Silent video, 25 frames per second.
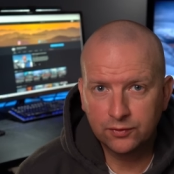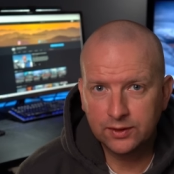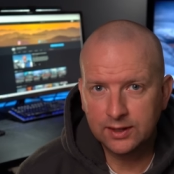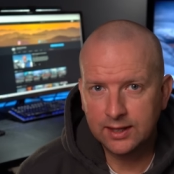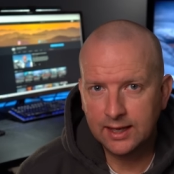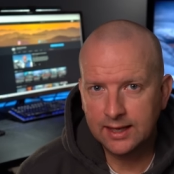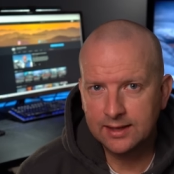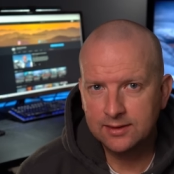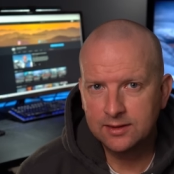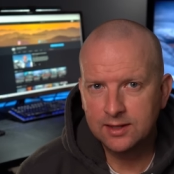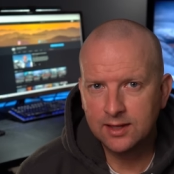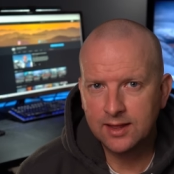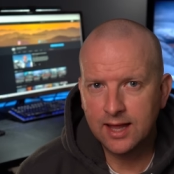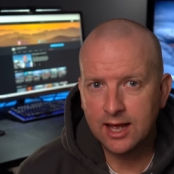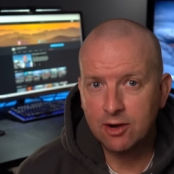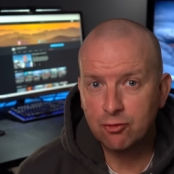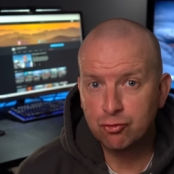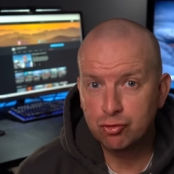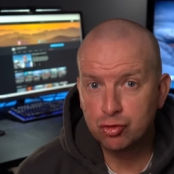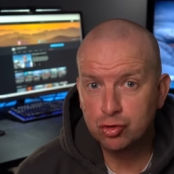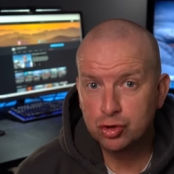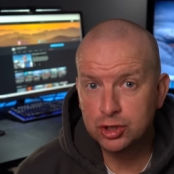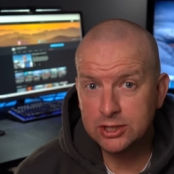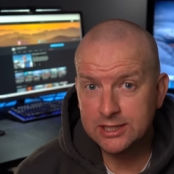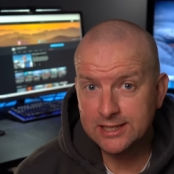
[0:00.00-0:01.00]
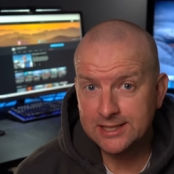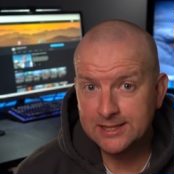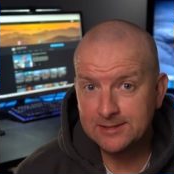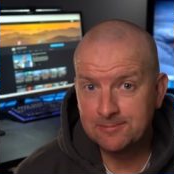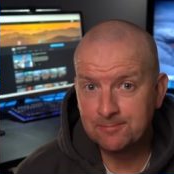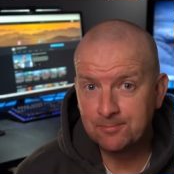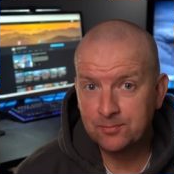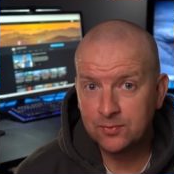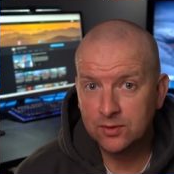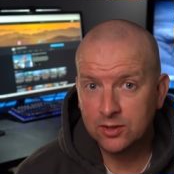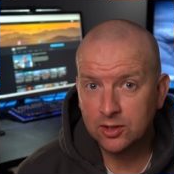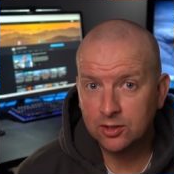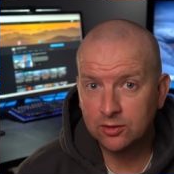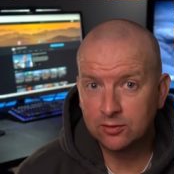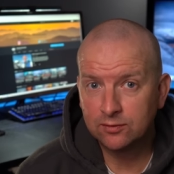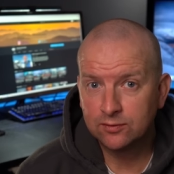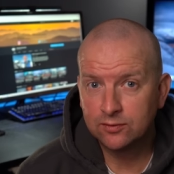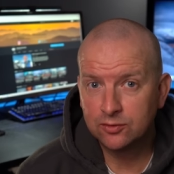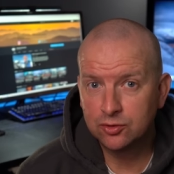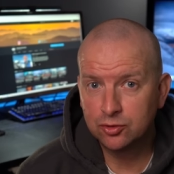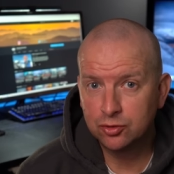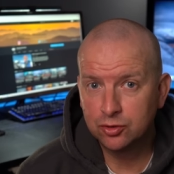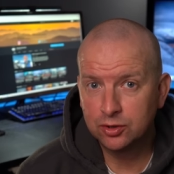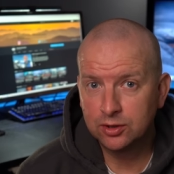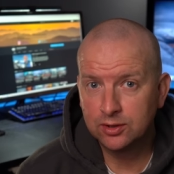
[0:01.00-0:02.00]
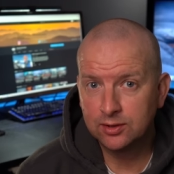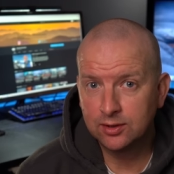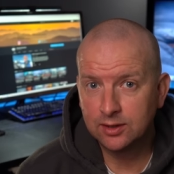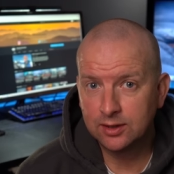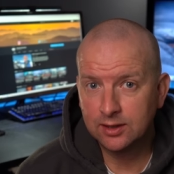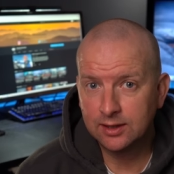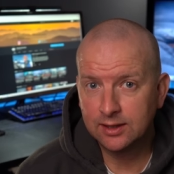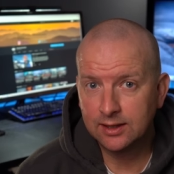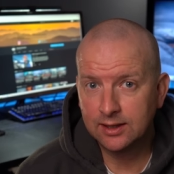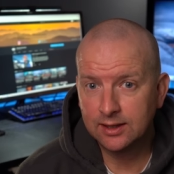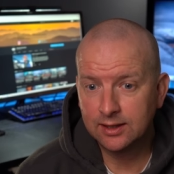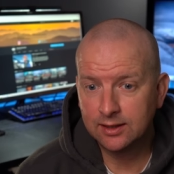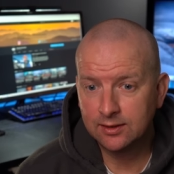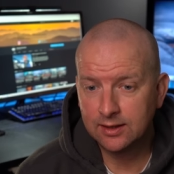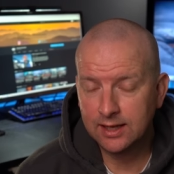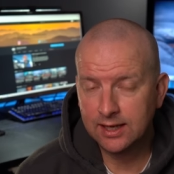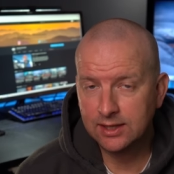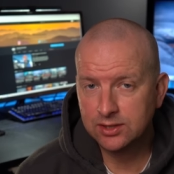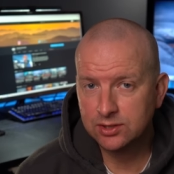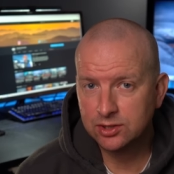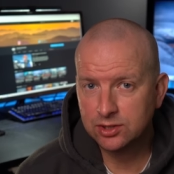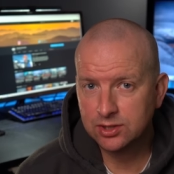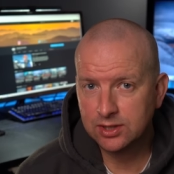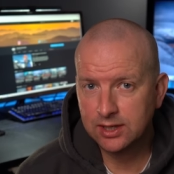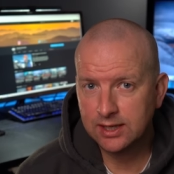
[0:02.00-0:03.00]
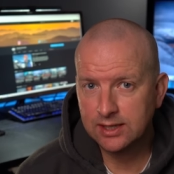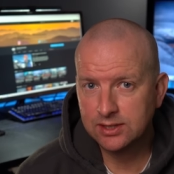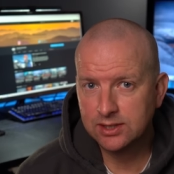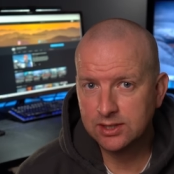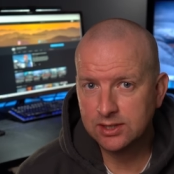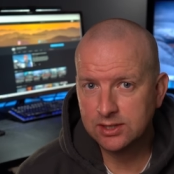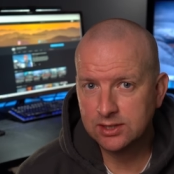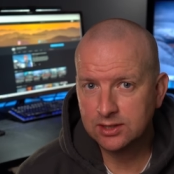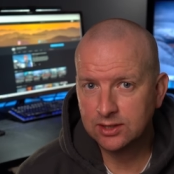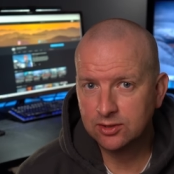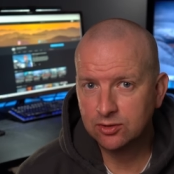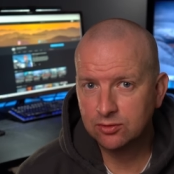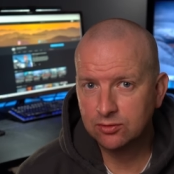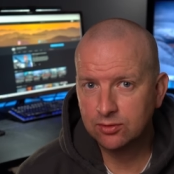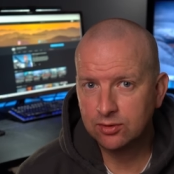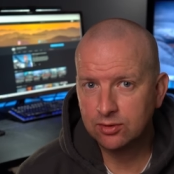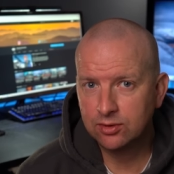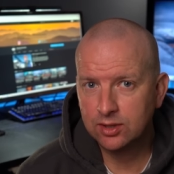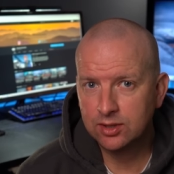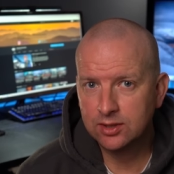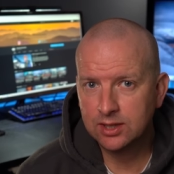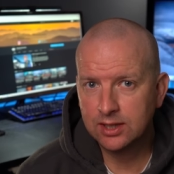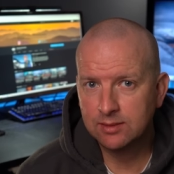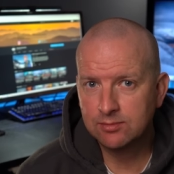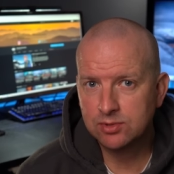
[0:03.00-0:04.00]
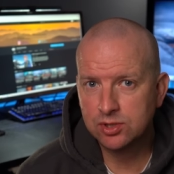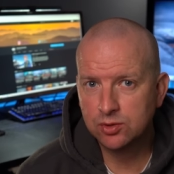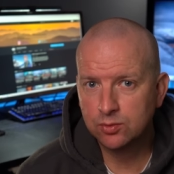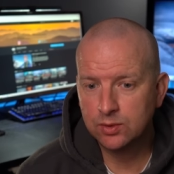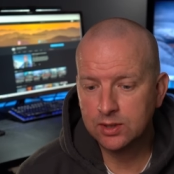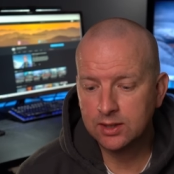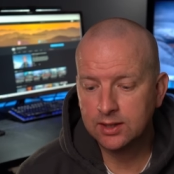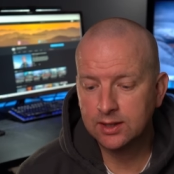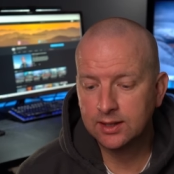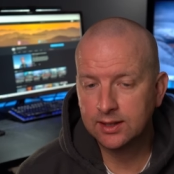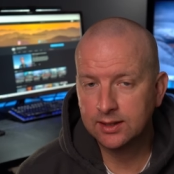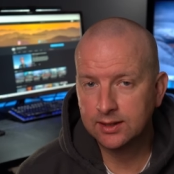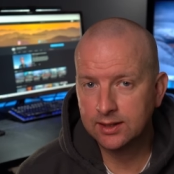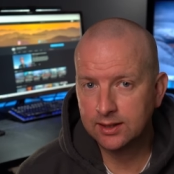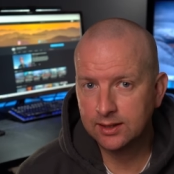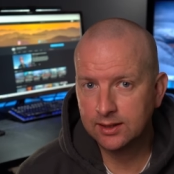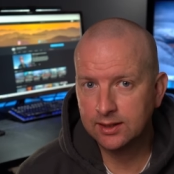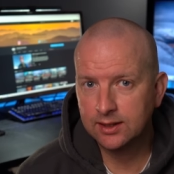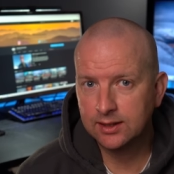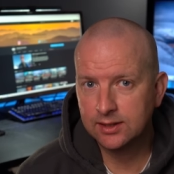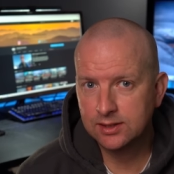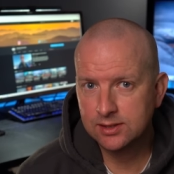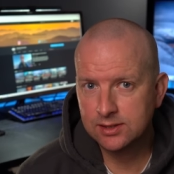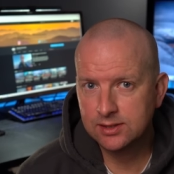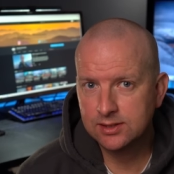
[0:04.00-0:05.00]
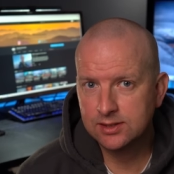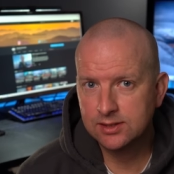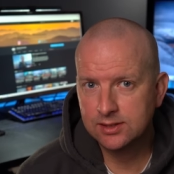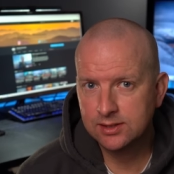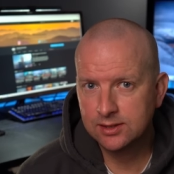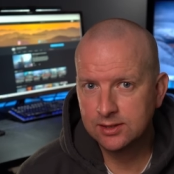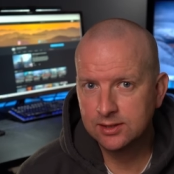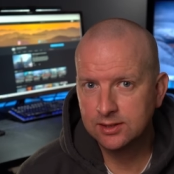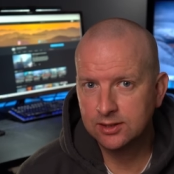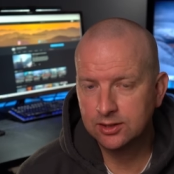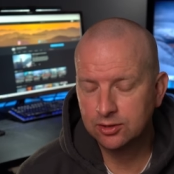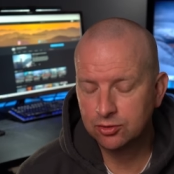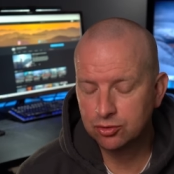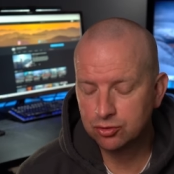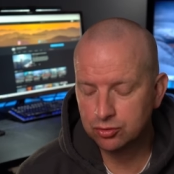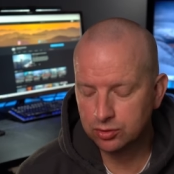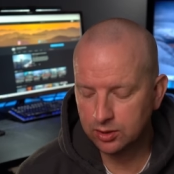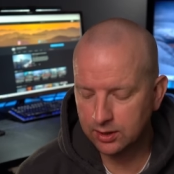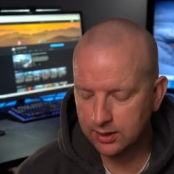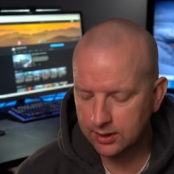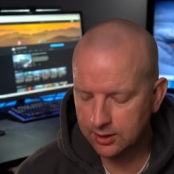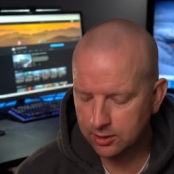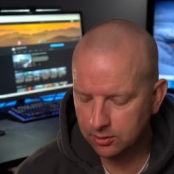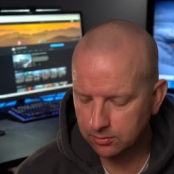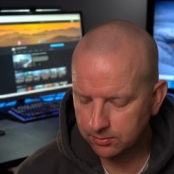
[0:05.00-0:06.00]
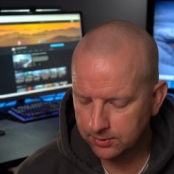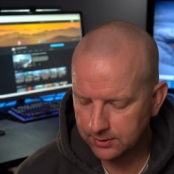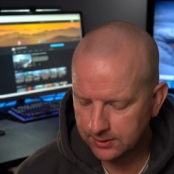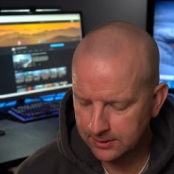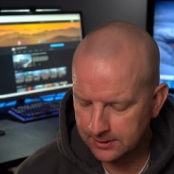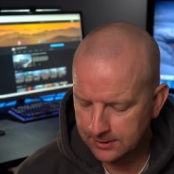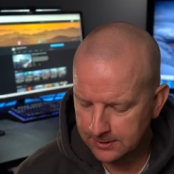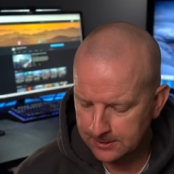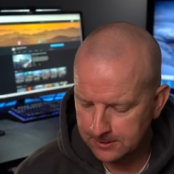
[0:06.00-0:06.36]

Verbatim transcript: to get into that routine of doing the exercises, and I do it 3 times a week, and I tell you it's really helped.